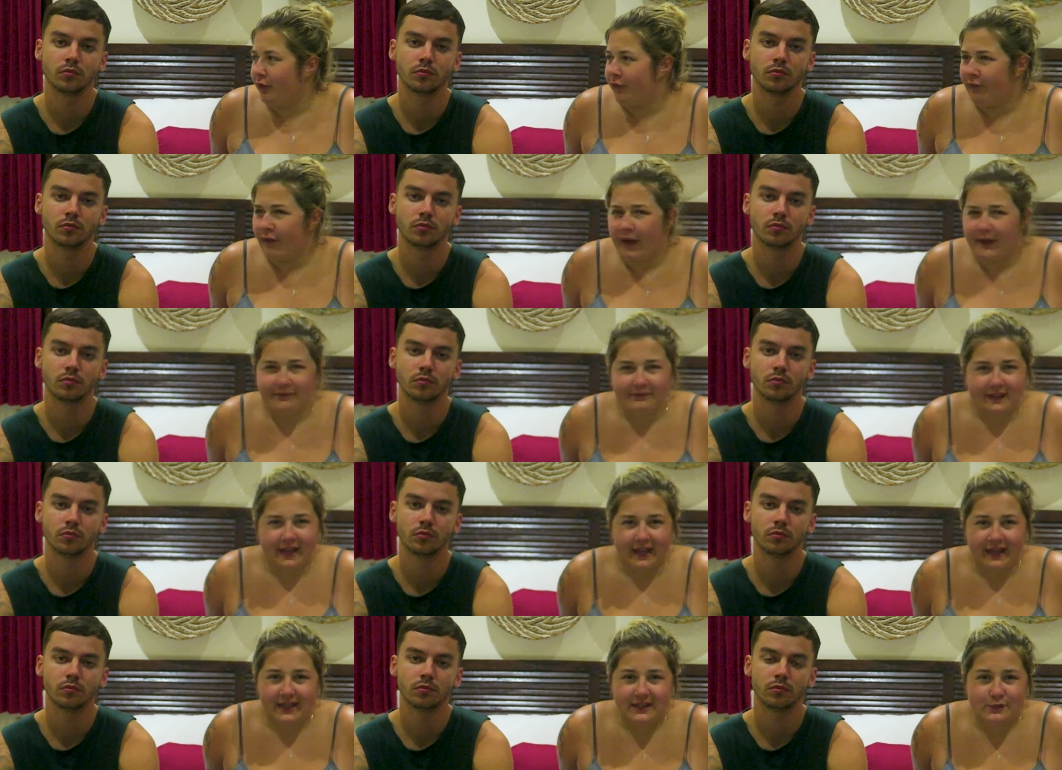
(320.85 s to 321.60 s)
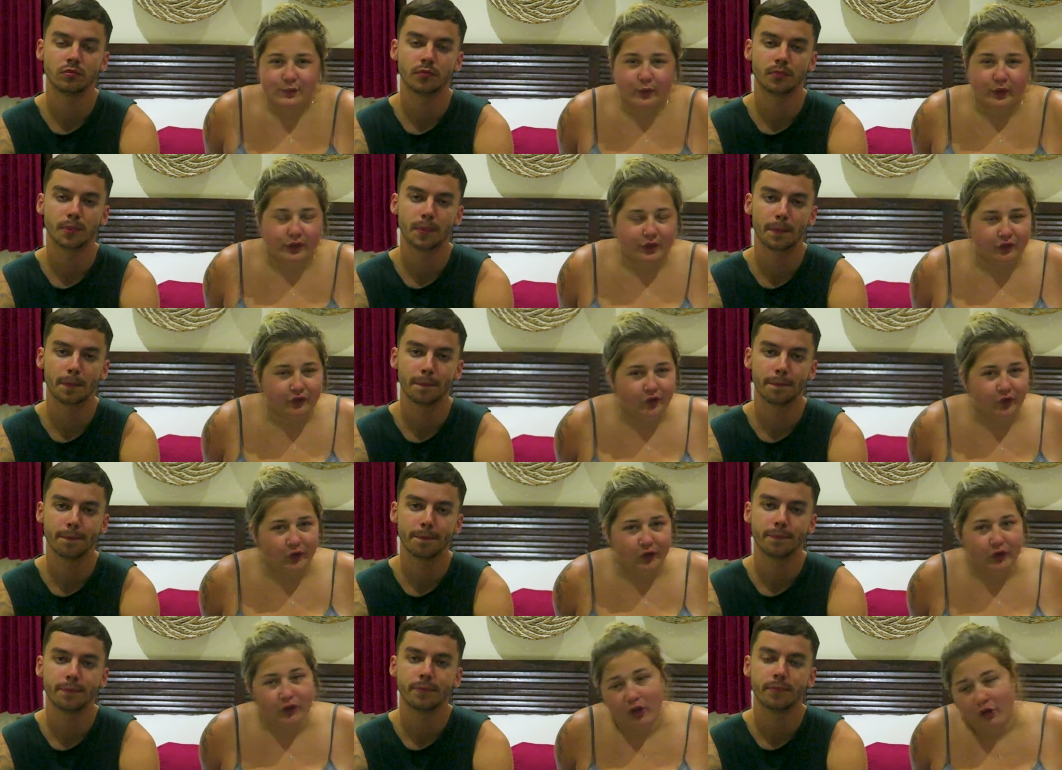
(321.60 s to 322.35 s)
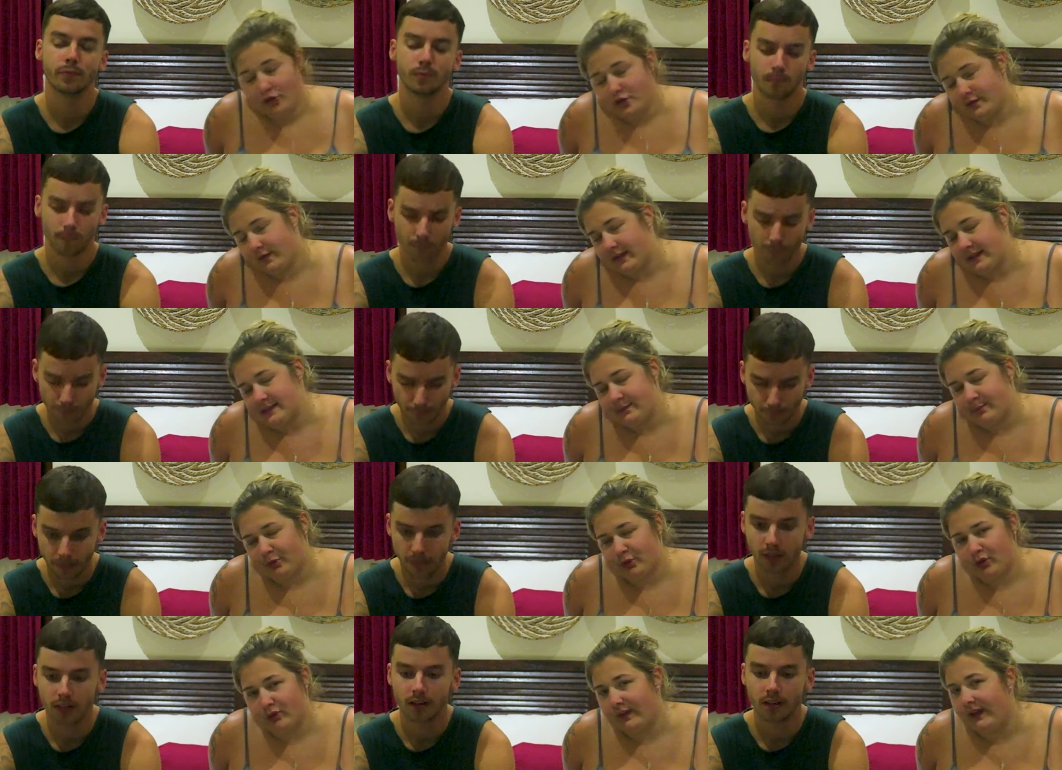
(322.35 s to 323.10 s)
Speaker 1: or 5 days. We're going to do loads of
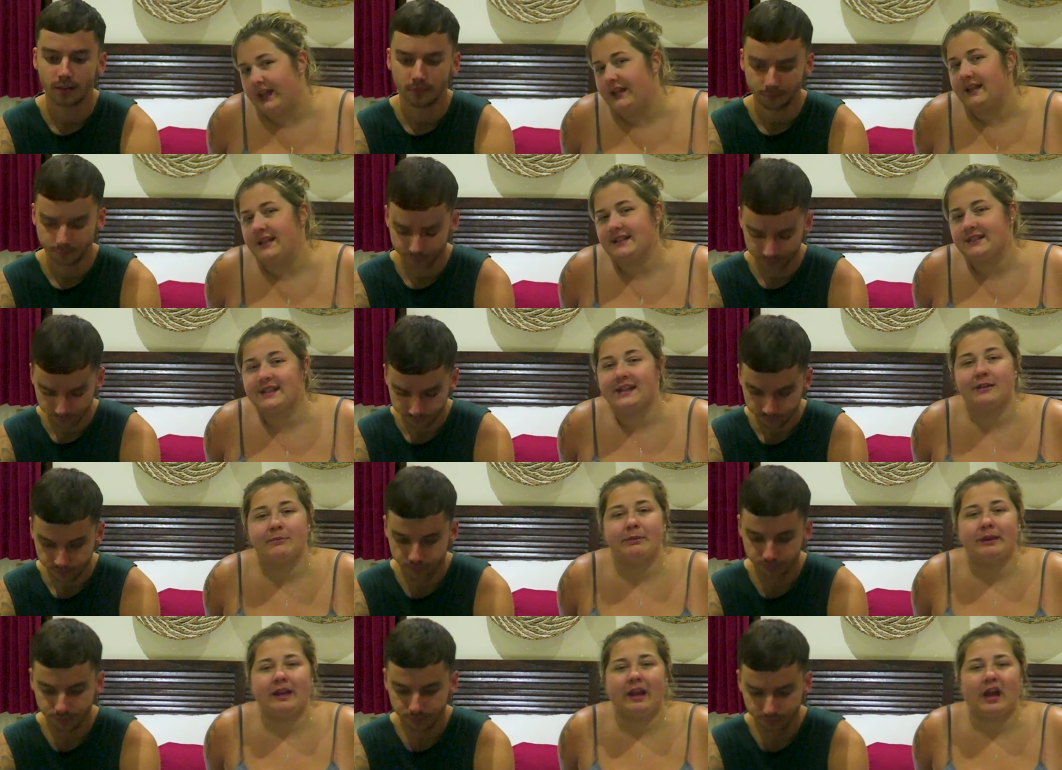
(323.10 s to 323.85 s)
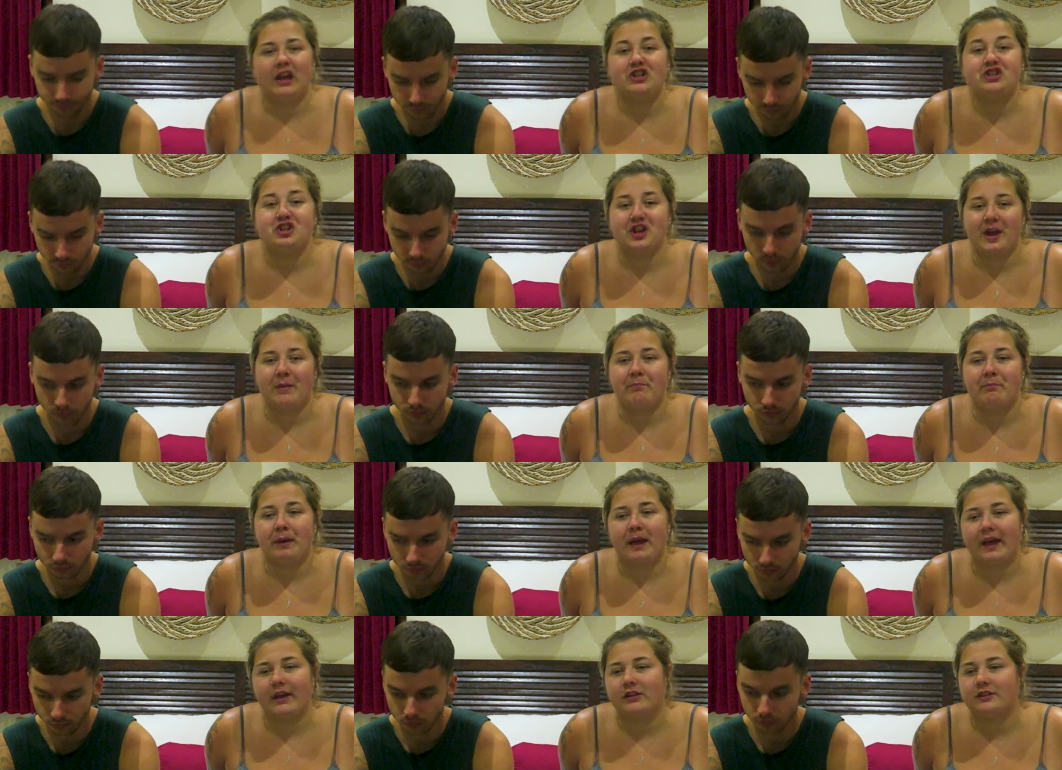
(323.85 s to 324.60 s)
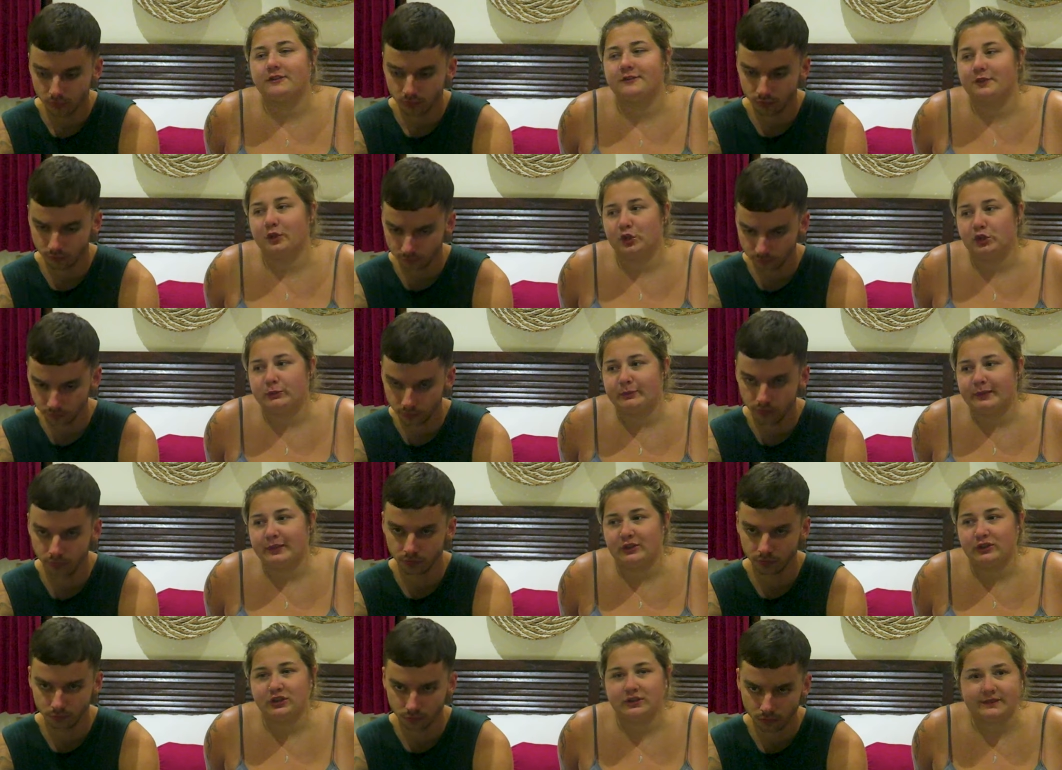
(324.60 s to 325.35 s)
exploring. It's going to be like jam-packed full
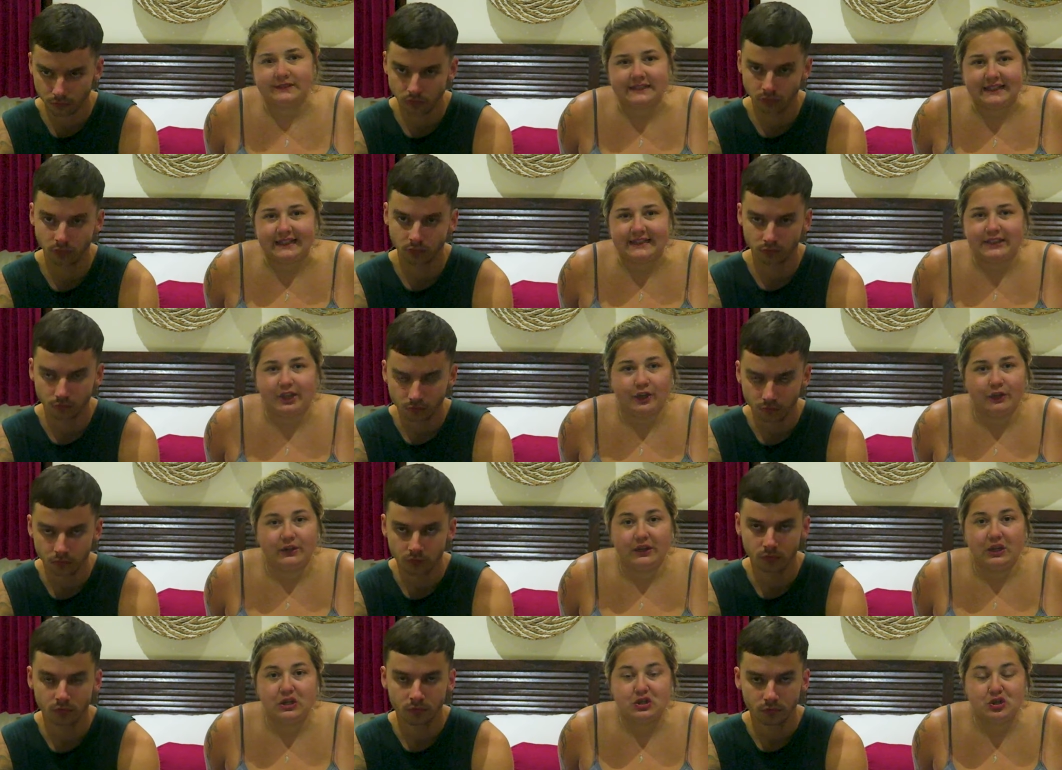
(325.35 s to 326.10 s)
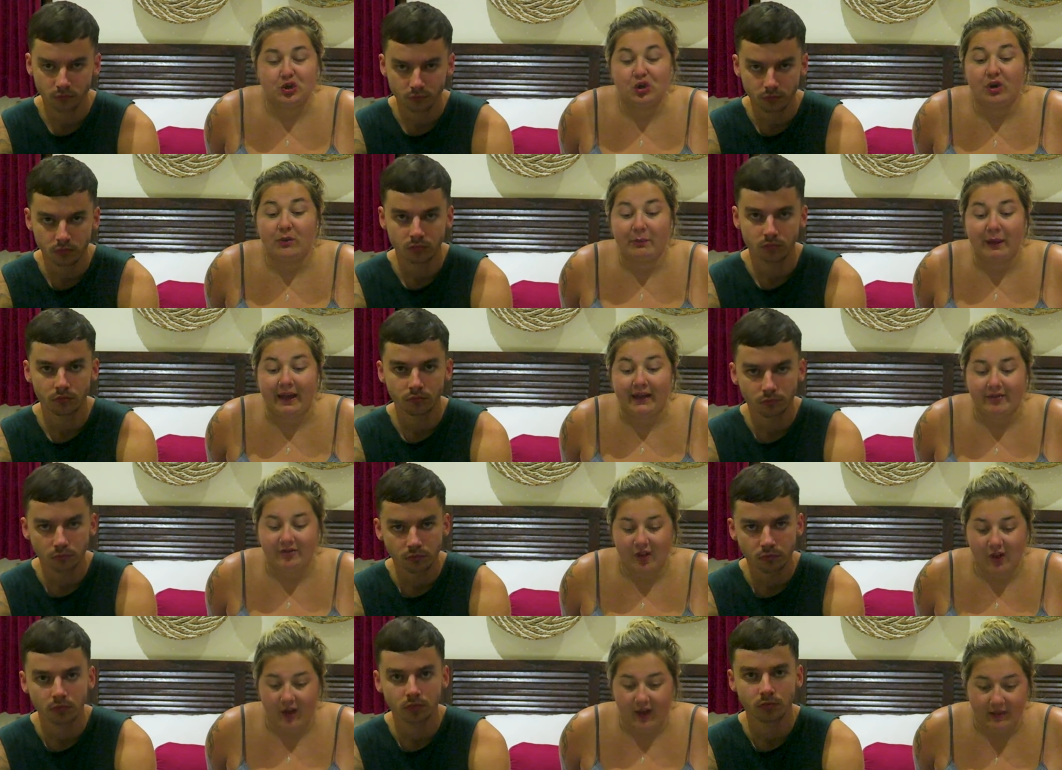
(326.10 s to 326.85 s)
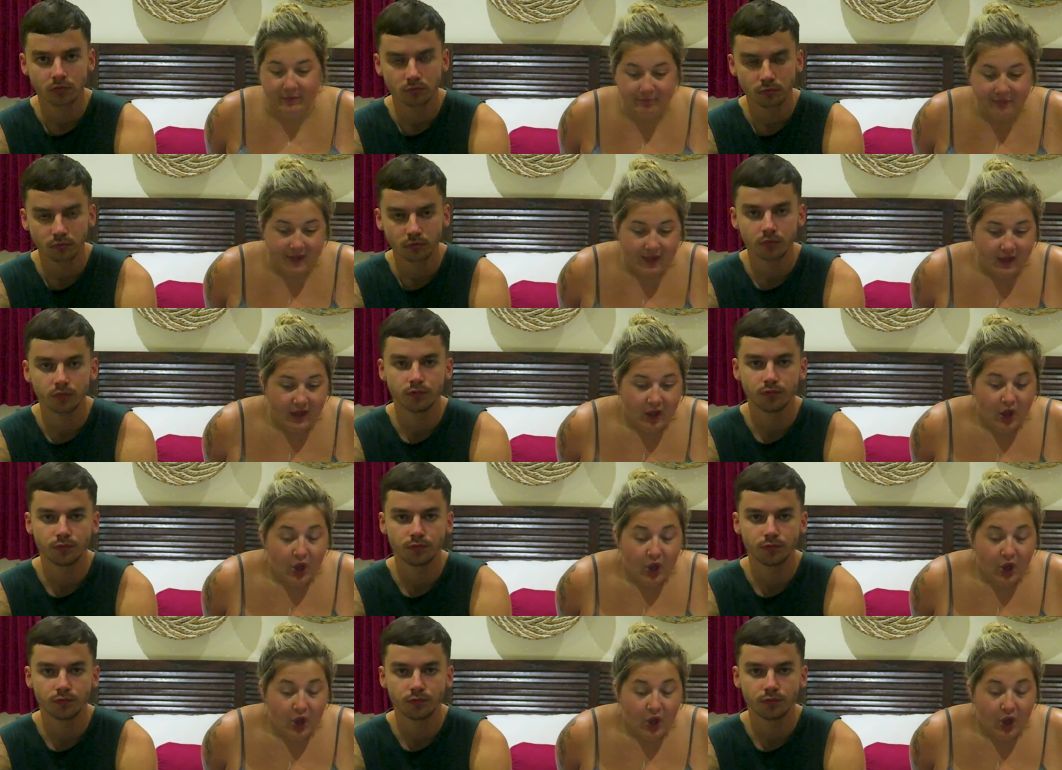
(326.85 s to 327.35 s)
because obviously it's only a short amount of time.